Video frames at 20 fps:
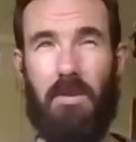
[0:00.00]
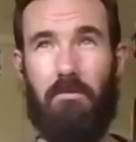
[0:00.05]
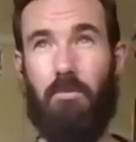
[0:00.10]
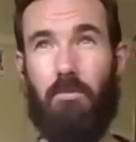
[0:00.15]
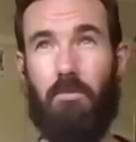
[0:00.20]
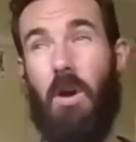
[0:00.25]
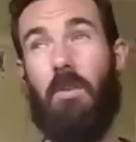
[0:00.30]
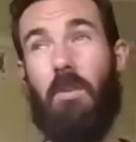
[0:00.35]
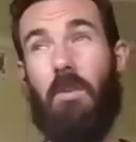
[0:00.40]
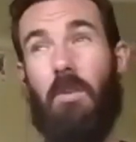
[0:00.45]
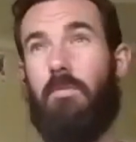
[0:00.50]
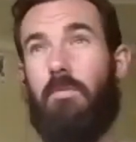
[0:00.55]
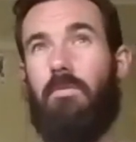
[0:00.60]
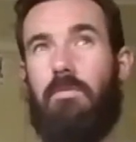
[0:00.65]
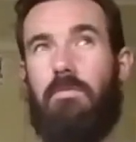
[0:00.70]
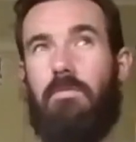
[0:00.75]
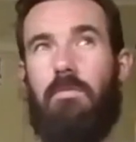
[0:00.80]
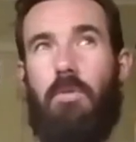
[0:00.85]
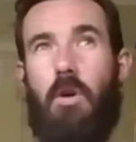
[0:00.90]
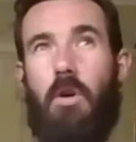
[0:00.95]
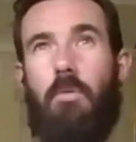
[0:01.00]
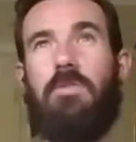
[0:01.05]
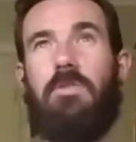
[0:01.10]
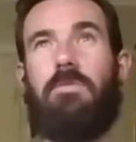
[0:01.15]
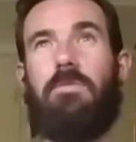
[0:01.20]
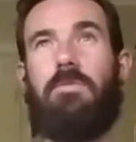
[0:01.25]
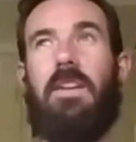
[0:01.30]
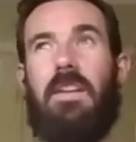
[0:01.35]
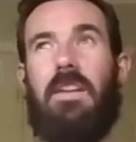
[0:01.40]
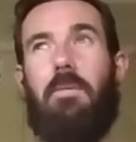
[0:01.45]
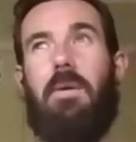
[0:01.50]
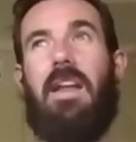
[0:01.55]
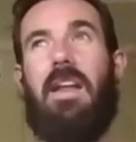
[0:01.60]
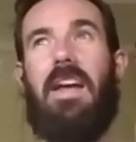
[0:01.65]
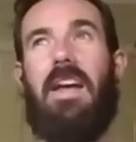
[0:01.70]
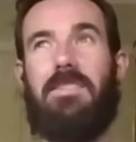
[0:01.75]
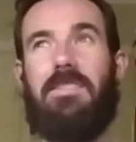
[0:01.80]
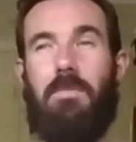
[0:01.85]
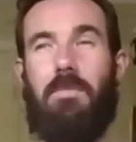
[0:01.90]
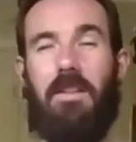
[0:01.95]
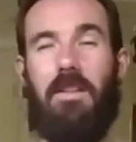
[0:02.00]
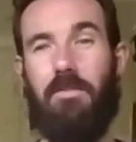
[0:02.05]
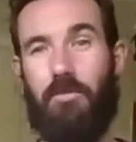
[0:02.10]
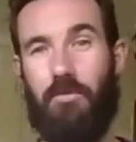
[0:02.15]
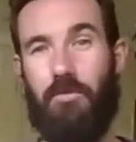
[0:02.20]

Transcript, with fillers: Well, they, Pulp was meant to come out next month.